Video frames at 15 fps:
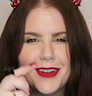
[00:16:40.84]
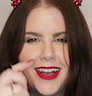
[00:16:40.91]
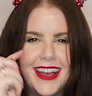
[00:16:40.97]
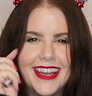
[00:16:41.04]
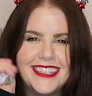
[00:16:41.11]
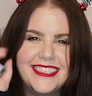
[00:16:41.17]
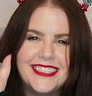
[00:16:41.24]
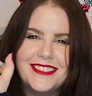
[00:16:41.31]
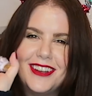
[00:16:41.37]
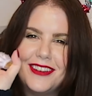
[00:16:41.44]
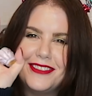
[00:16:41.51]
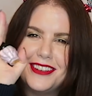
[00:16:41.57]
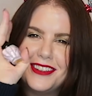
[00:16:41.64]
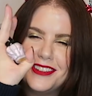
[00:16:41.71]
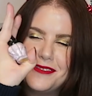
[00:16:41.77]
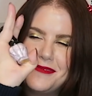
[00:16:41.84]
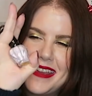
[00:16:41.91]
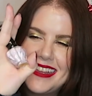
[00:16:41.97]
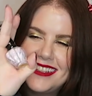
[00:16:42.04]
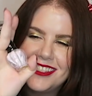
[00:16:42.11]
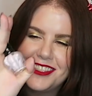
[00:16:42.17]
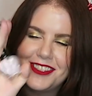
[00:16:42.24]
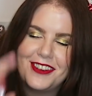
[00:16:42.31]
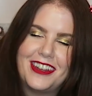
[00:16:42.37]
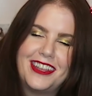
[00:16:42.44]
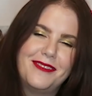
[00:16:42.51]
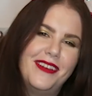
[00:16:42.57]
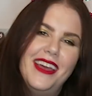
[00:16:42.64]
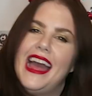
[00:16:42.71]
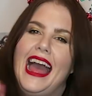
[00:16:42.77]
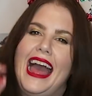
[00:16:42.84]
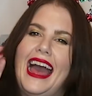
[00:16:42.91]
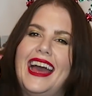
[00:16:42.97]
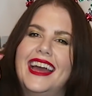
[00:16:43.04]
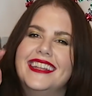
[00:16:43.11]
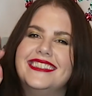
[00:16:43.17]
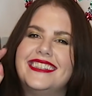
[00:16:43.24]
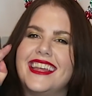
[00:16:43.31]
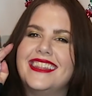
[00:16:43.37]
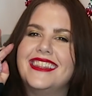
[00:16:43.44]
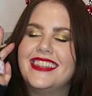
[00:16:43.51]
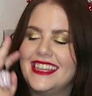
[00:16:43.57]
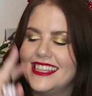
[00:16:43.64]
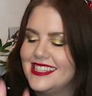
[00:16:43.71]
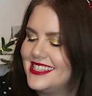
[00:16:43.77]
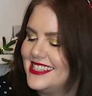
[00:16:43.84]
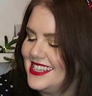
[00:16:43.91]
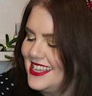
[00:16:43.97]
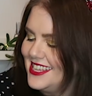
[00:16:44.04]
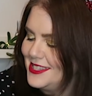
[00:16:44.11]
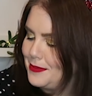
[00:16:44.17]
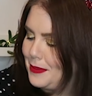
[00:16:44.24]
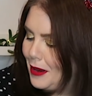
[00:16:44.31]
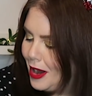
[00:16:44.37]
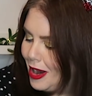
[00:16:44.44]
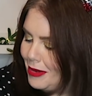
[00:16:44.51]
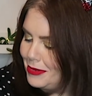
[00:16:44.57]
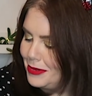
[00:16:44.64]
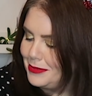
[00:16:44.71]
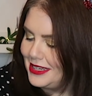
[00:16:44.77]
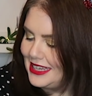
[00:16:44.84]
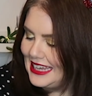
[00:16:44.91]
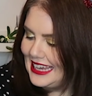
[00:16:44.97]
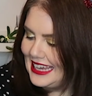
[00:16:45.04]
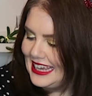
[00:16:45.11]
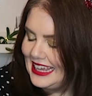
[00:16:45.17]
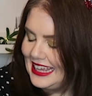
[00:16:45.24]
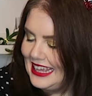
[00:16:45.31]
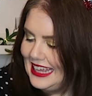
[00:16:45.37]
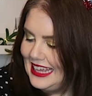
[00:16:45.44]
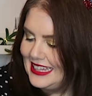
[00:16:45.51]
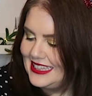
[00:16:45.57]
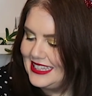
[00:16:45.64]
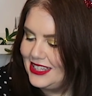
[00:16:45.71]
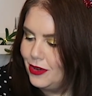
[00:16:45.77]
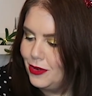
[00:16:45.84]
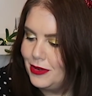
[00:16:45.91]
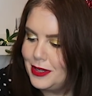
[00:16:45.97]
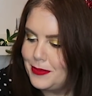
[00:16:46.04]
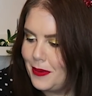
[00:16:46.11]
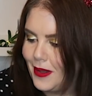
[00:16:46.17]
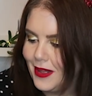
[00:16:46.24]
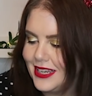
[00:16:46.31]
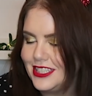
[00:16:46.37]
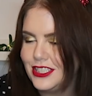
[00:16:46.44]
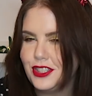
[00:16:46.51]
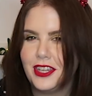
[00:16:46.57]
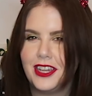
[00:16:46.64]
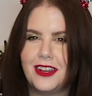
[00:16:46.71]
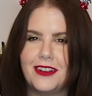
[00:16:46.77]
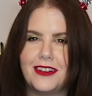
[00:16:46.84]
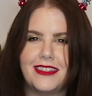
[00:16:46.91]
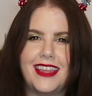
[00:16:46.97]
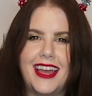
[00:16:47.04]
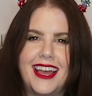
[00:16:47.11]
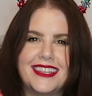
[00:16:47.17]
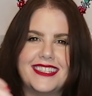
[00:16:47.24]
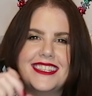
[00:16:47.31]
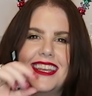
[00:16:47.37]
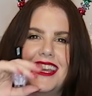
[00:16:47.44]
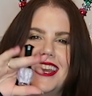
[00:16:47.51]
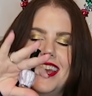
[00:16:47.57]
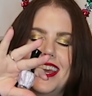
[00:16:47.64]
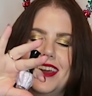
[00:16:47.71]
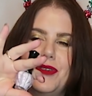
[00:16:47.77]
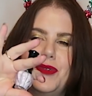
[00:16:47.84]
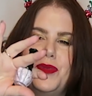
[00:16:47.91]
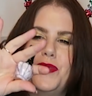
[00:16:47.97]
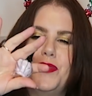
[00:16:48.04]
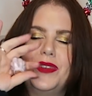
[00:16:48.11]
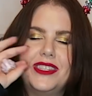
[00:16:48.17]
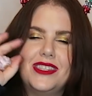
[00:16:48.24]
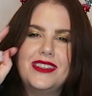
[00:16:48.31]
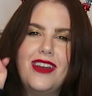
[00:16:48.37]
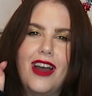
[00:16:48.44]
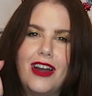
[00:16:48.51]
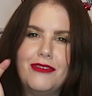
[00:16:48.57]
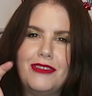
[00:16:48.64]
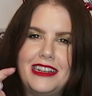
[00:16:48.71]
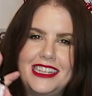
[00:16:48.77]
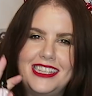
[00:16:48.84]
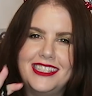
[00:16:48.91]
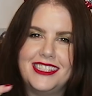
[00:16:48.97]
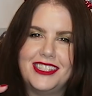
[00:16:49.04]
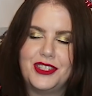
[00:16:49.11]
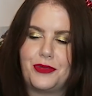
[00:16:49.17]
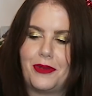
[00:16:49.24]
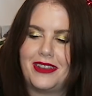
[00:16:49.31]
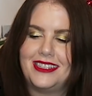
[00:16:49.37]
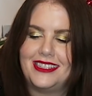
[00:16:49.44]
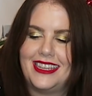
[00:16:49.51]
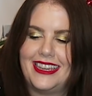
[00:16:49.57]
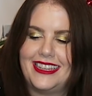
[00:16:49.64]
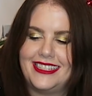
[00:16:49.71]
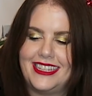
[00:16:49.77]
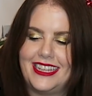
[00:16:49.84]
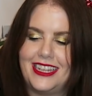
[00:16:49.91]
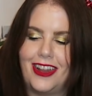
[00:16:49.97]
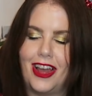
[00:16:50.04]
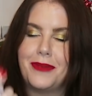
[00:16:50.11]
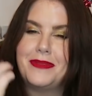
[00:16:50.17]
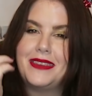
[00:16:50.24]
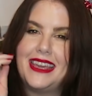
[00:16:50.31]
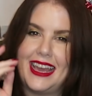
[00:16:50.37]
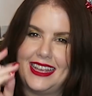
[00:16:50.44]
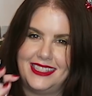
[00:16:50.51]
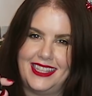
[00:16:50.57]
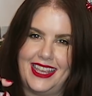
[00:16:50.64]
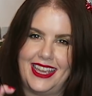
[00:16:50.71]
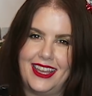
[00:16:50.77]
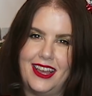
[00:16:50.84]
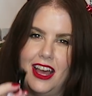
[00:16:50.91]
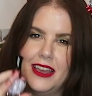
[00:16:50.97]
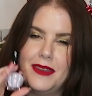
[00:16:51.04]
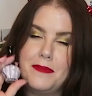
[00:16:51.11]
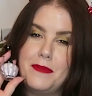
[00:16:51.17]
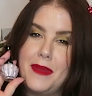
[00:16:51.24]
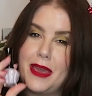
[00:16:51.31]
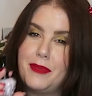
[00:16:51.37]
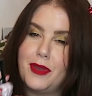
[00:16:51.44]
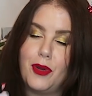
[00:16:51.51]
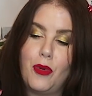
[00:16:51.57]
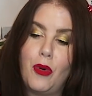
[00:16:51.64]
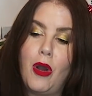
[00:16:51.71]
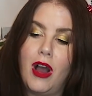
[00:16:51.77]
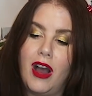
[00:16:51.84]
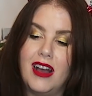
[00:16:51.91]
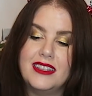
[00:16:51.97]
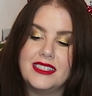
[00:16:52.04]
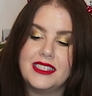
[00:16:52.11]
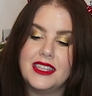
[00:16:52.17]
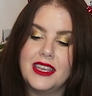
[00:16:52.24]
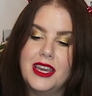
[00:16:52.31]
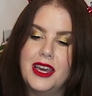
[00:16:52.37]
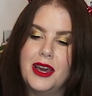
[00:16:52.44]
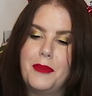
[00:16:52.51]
forgot I do have another mainstream, and this is probably the only polish here that was not released in 2018. I'm guessing, maybe it was,